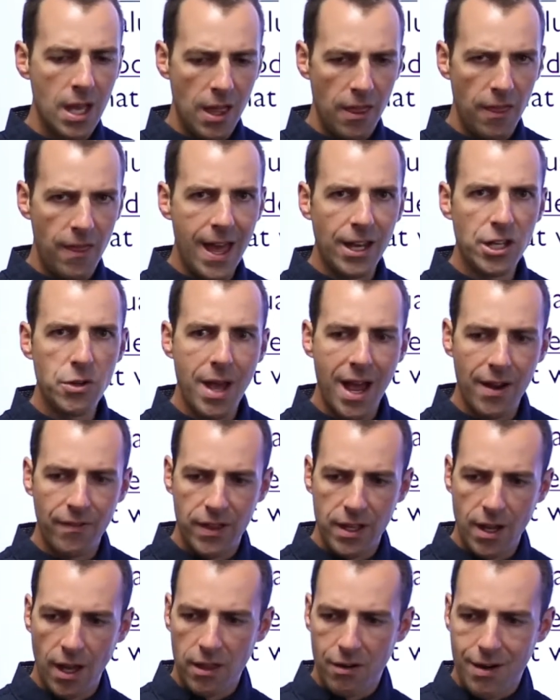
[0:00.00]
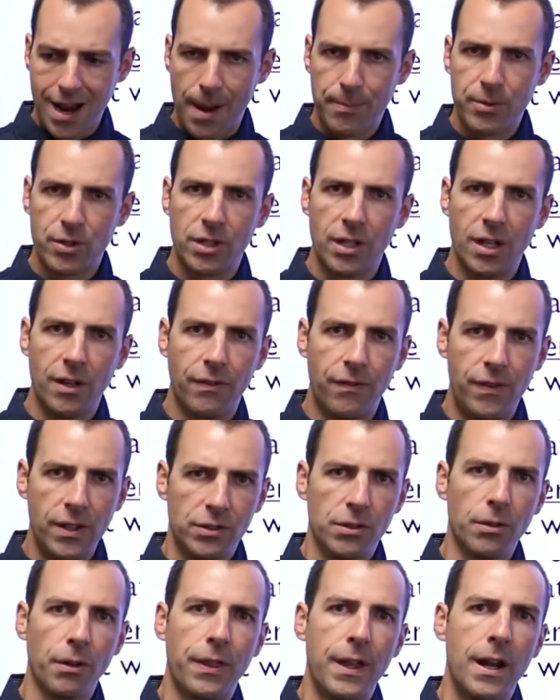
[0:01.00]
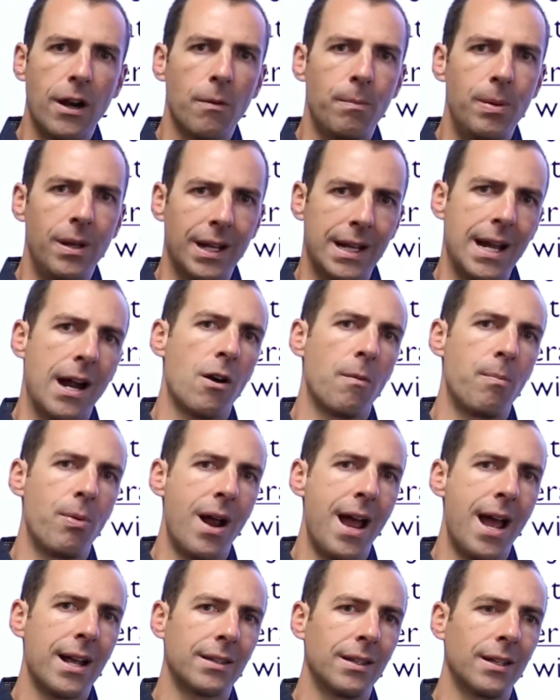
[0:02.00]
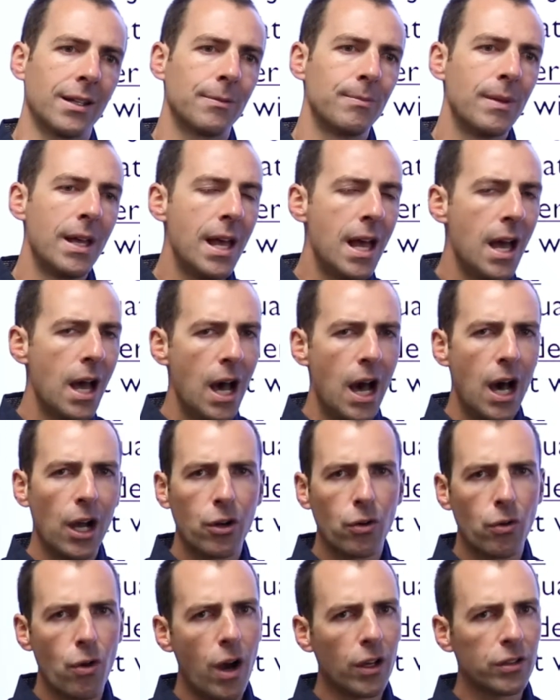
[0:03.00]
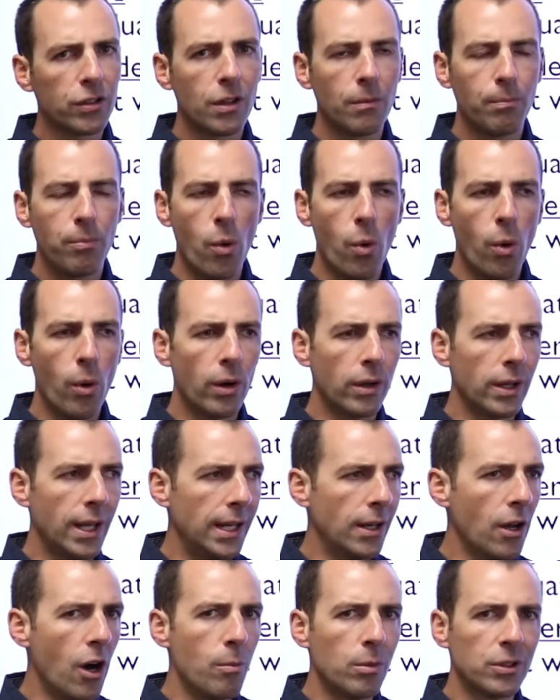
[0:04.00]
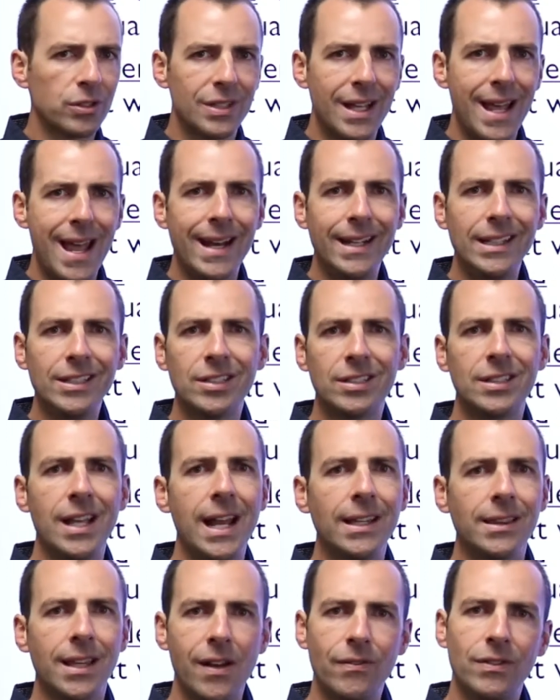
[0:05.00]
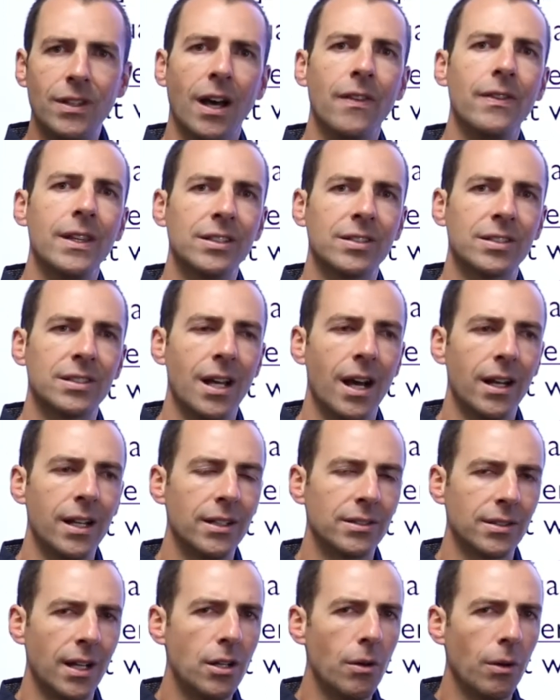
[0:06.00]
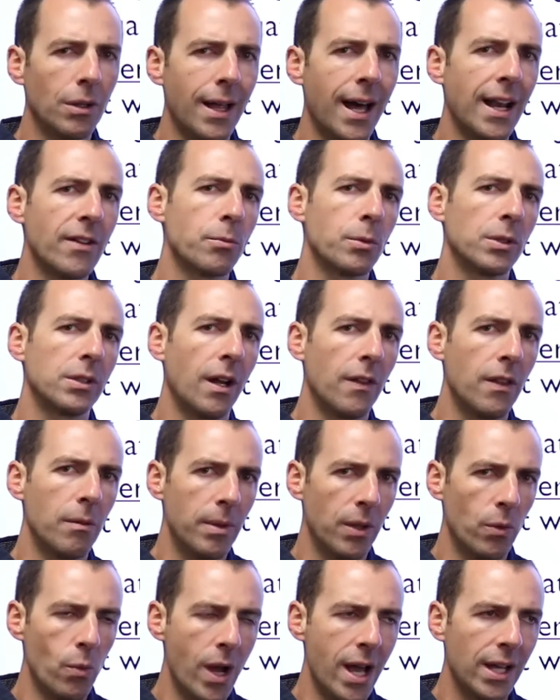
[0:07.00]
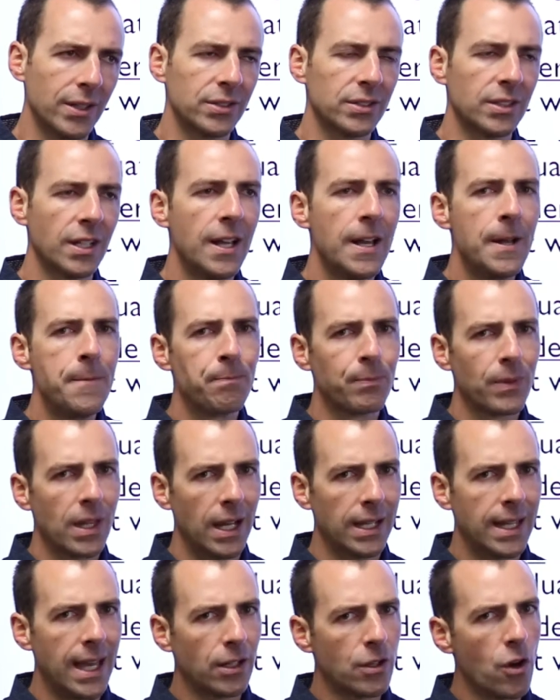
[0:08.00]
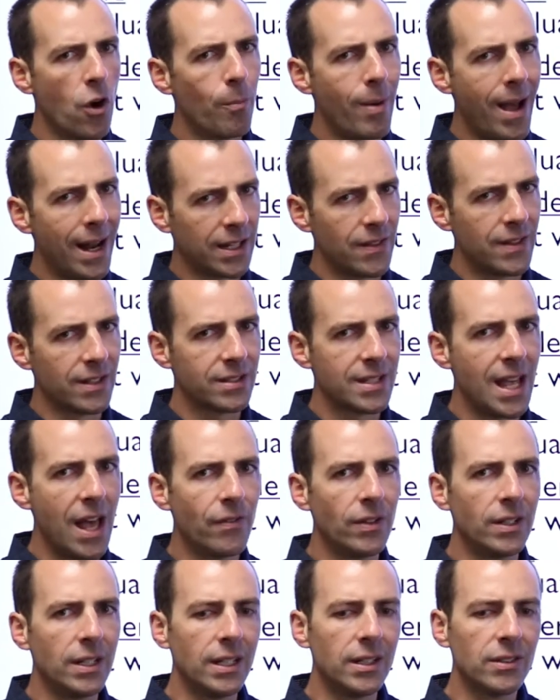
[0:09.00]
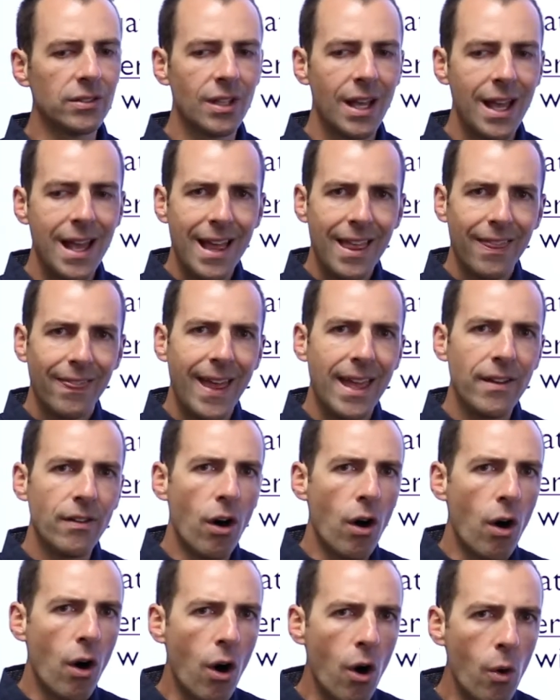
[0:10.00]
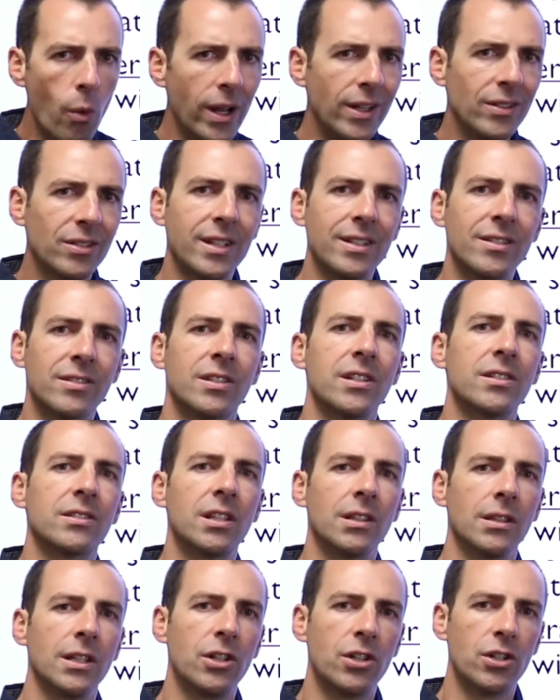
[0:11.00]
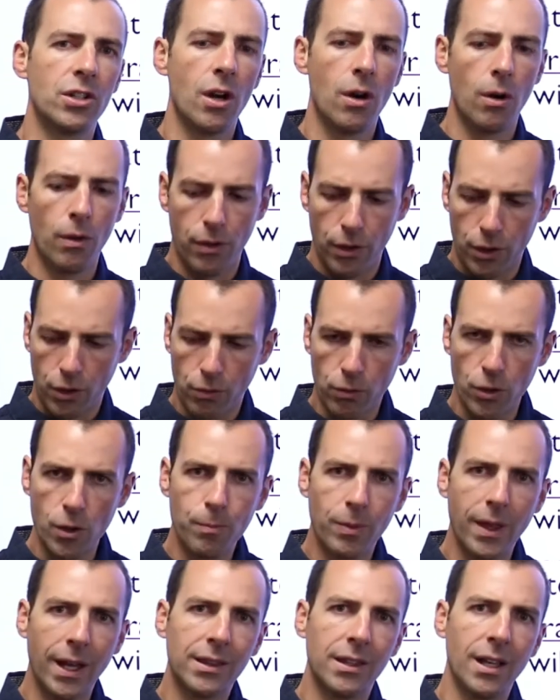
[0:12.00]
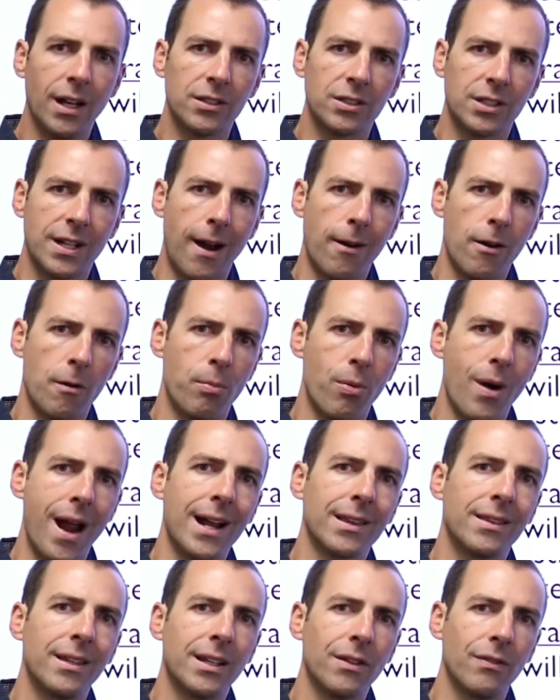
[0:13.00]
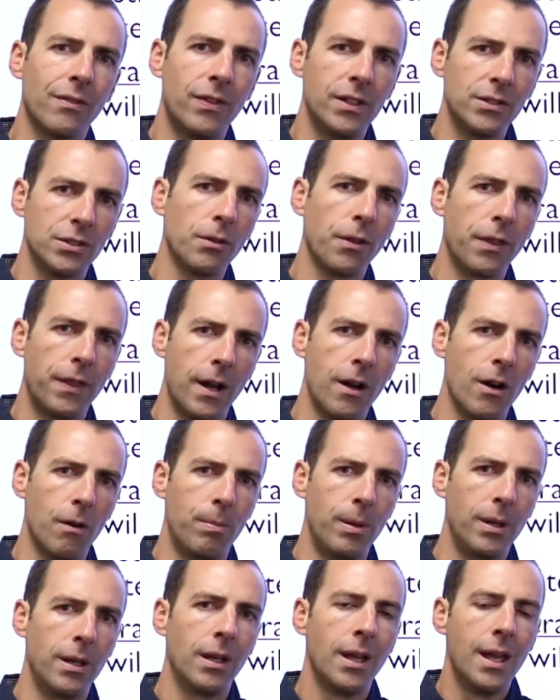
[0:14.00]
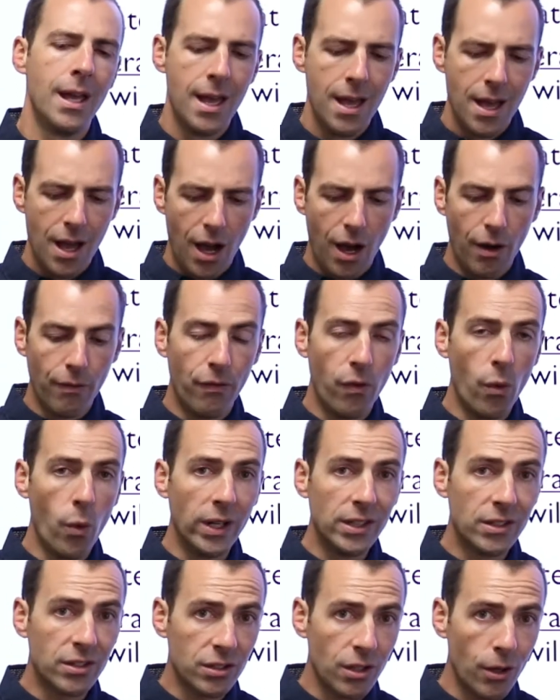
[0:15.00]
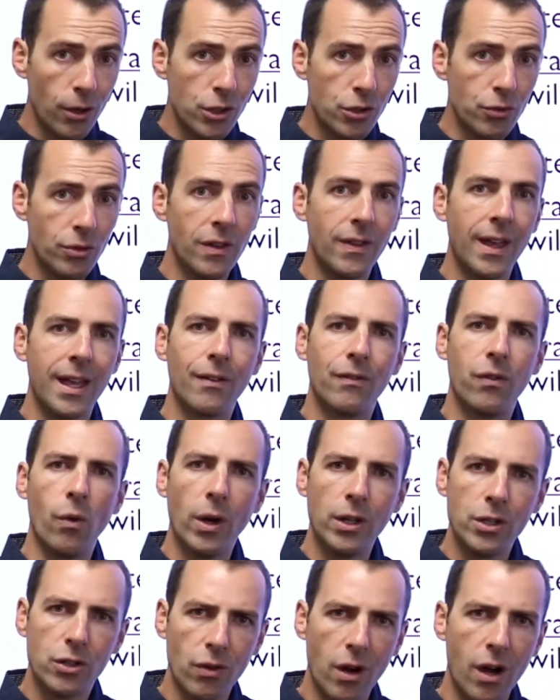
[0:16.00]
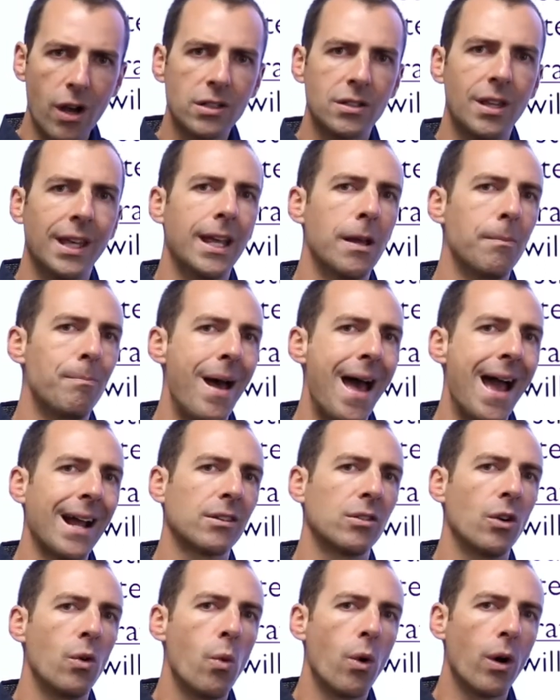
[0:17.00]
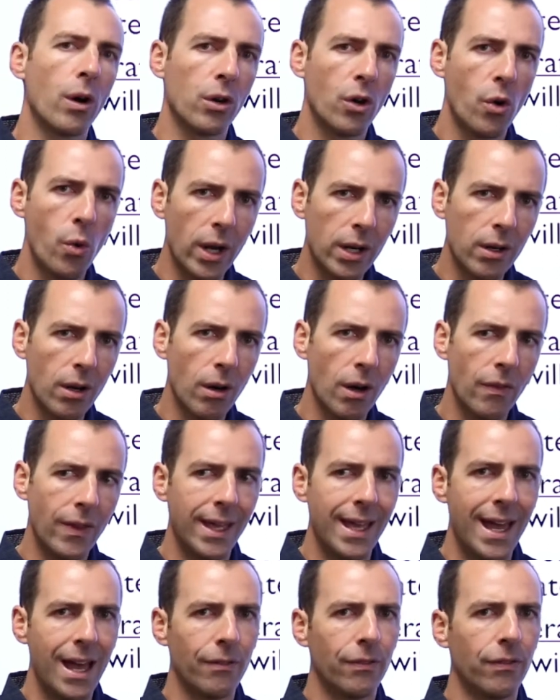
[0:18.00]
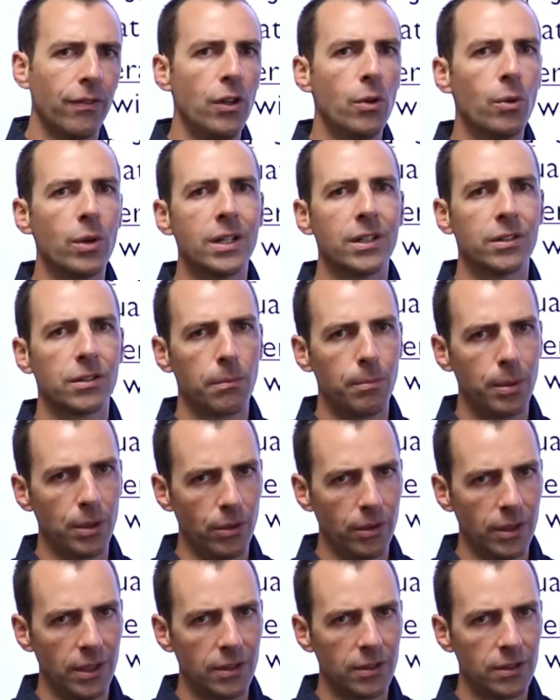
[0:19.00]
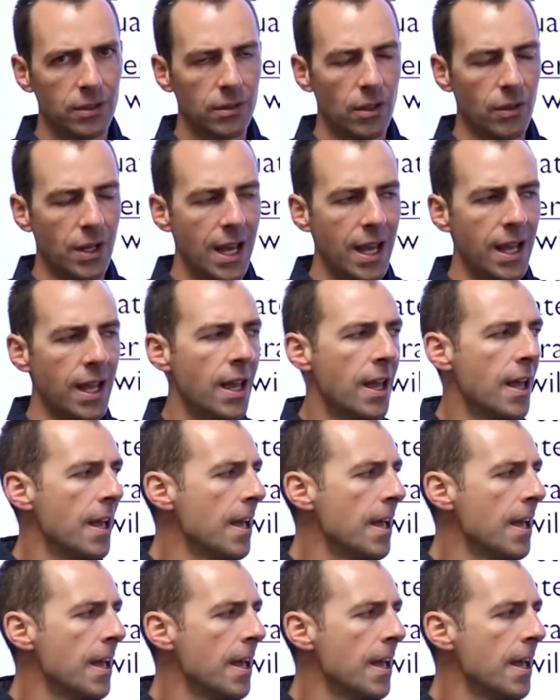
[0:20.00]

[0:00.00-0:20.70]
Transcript: Then you have the other option of physical therapy and chiropractic. Across the board, in almost any state they've done these studies. I know a lot of them were done in the Midwest. Again, going back to the 70s, they always consistently show the group that does chiropractic and physical therapy avoid surgery, they avoid drugs, they get back to work quicker, and they have fewer disabilities. Okay?